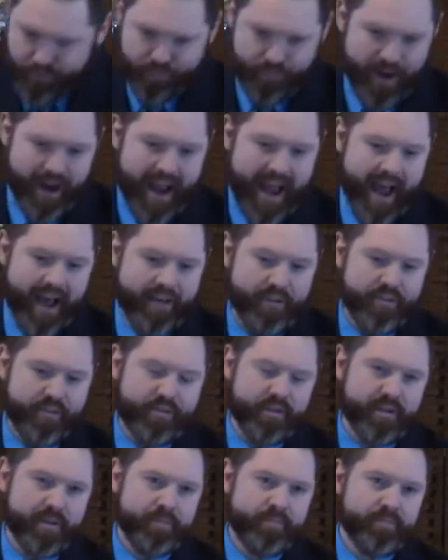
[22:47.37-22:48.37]
wrath.
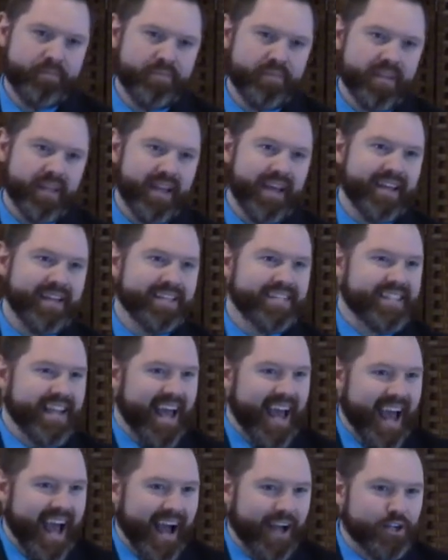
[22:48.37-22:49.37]
It is
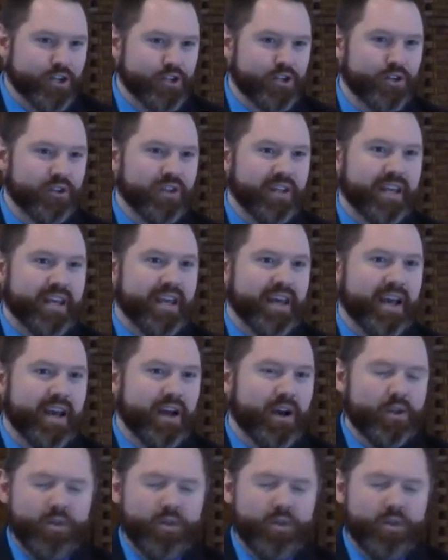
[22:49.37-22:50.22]
actually